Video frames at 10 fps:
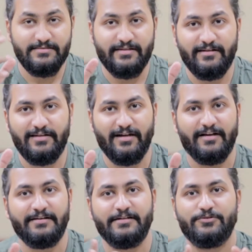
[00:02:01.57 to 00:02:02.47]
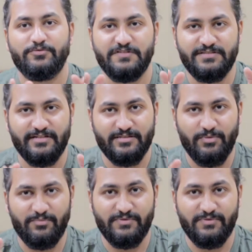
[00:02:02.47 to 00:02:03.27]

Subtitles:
Secondly, I need to restrict my